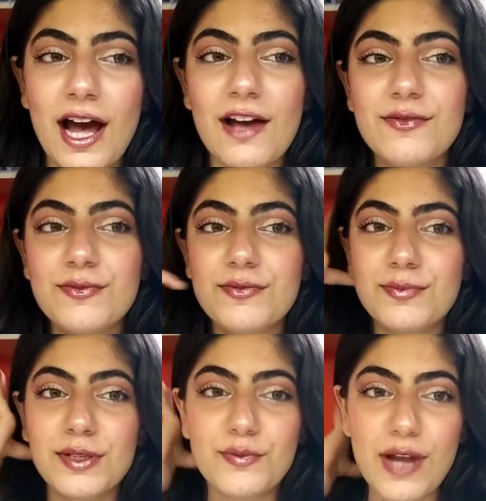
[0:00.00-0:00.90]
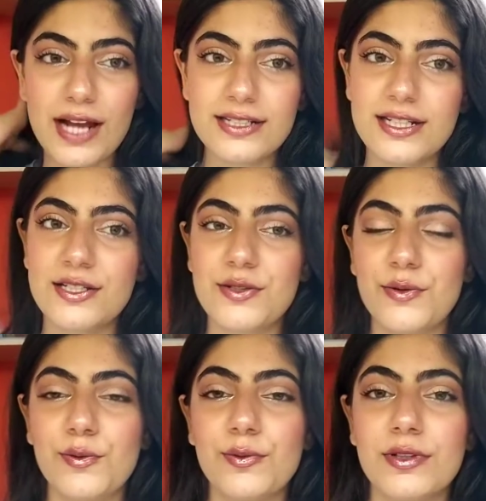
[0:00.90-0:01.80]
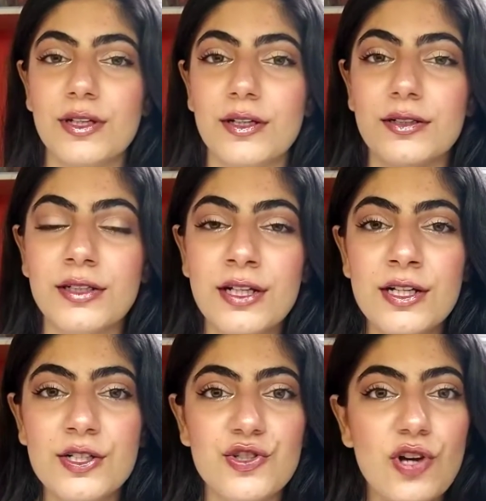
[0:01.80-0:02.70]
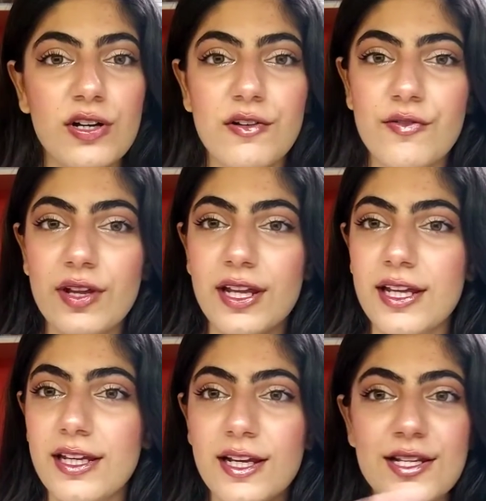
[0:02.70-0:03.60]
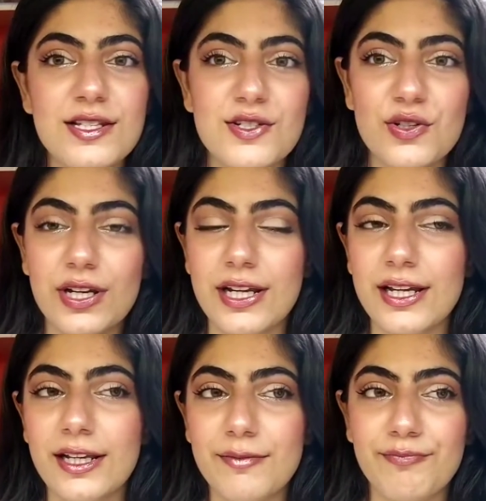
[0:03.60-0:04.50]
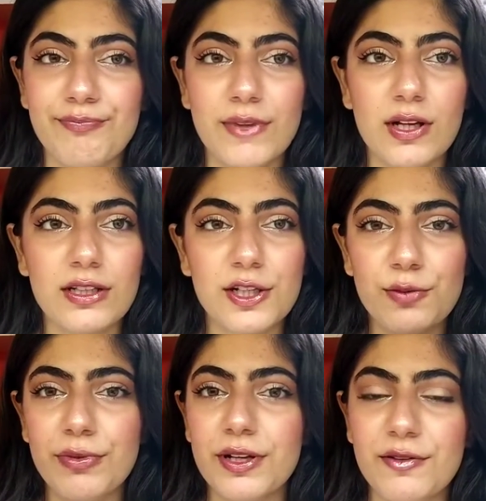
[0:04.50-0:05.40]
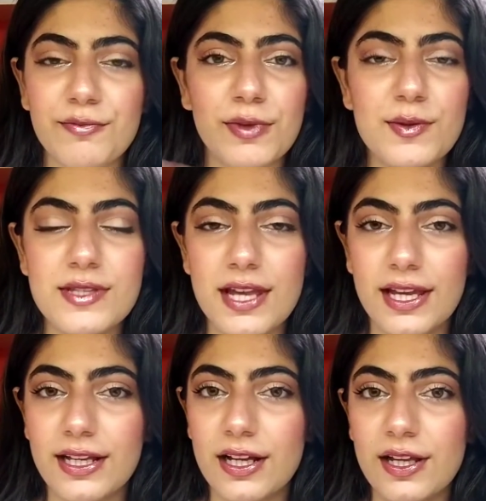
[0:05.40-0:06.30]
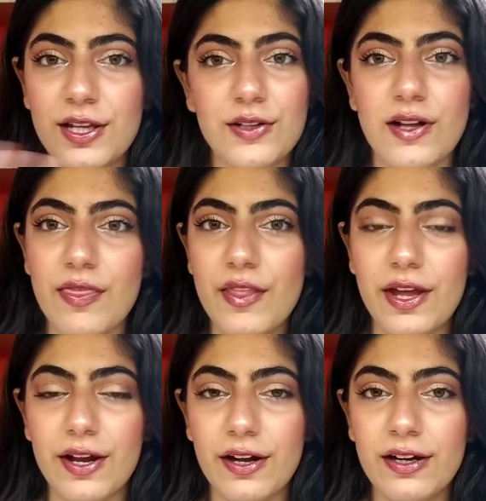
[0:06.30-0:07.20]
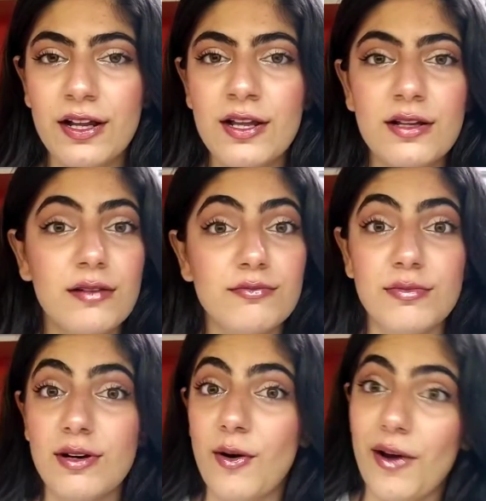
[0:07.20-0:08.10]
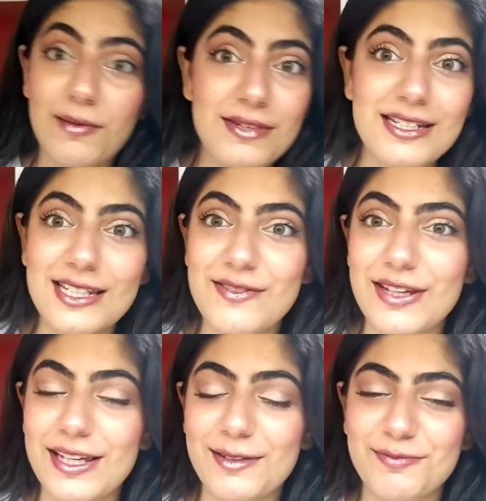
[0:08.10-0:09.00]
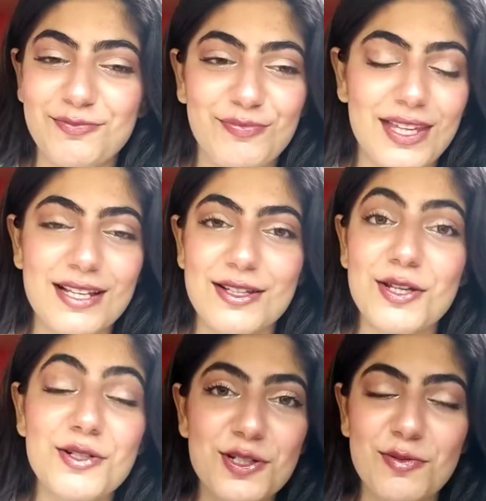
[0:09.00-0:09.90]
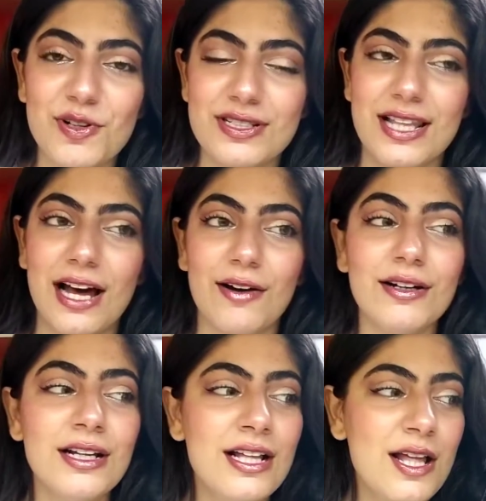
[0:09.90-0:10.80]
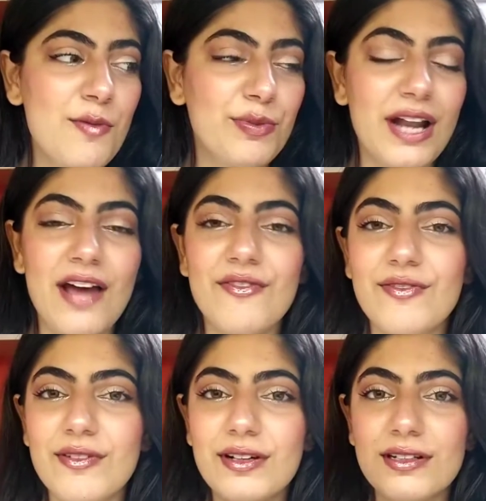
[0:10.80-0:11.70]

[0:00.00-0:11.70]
I've been reacting to the geography, history, a little bit of music here and there, OME TV, YouTubers now, but I have